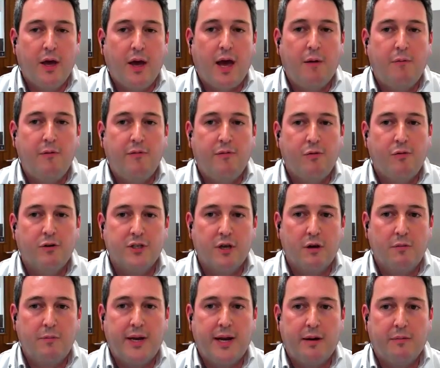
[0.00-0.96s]
And we've also
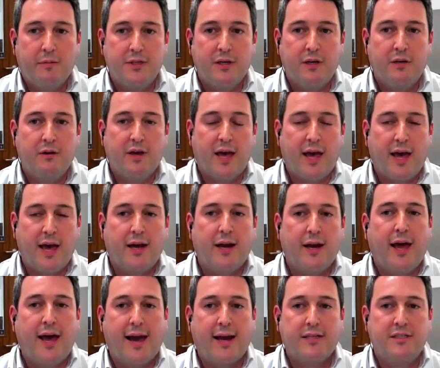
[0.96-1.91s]
been able to look at
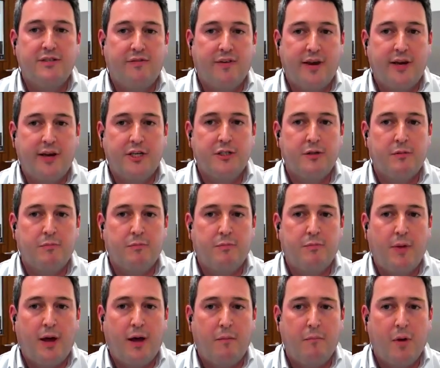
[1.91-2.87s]
activation
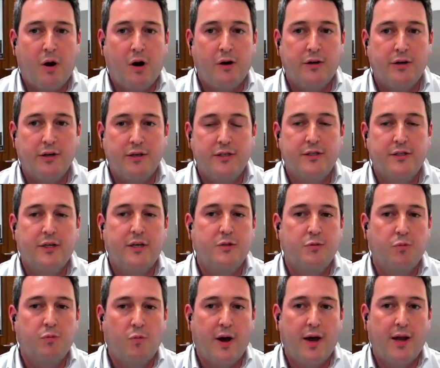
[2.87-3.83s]
markers as
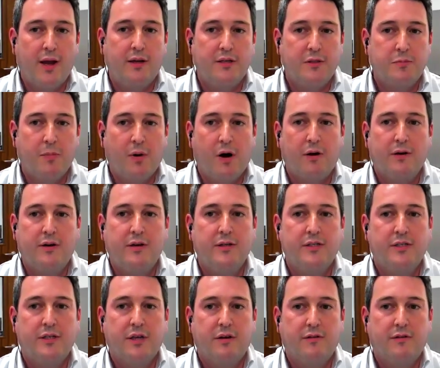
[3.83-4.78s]
well as
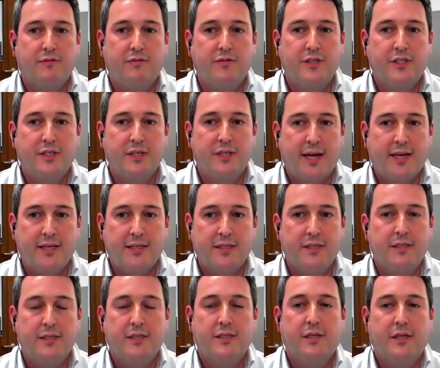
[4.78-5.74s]
markers of
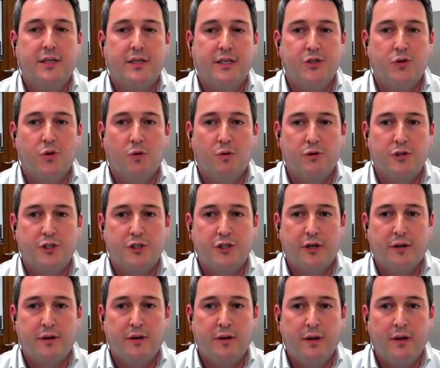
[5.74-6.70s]
senescence and
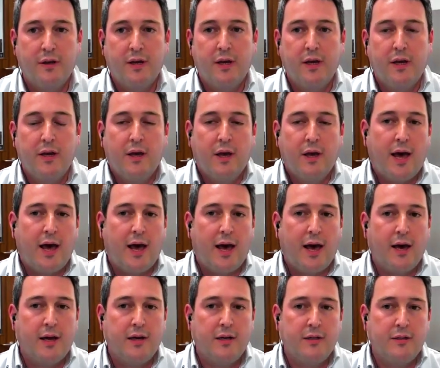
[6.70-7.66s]
exhaustion.
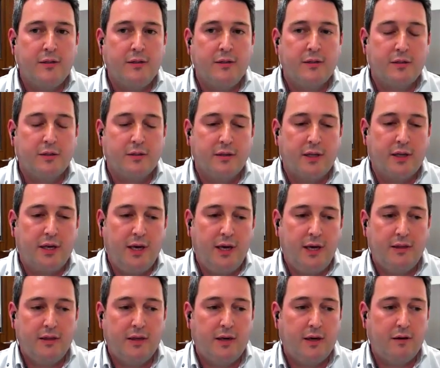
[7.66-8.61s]
And the
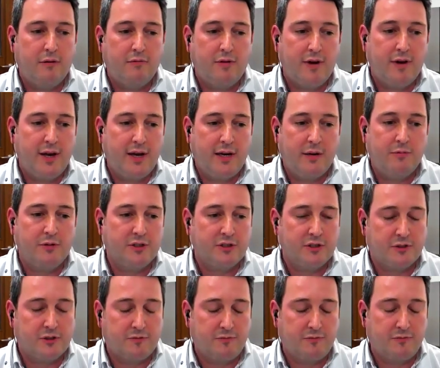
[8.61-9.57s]
key thing really
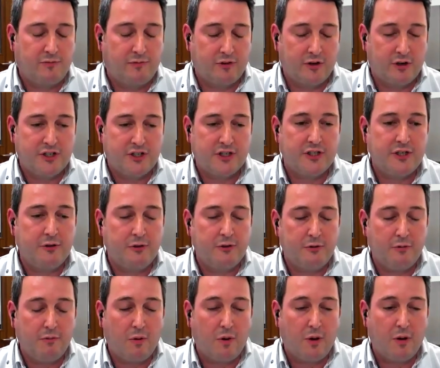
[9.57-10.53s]
was for us
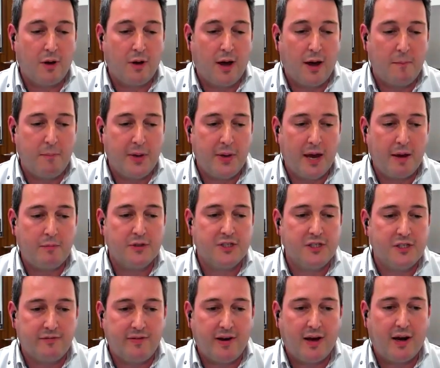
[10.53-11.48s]
to be able to
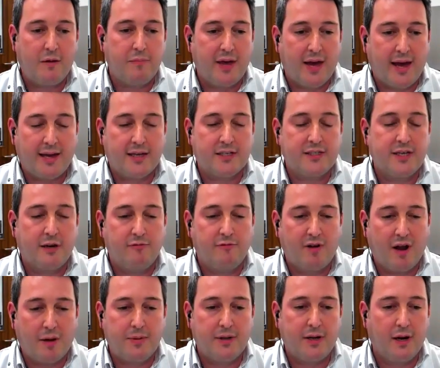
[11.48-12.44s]
develop that assay
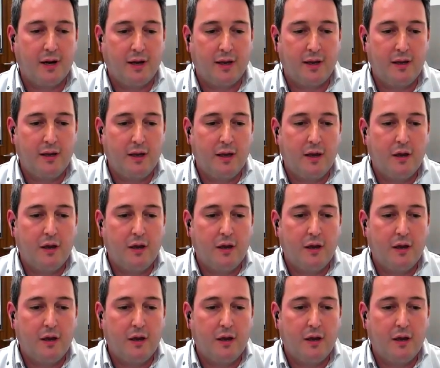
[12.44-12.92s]
rapidly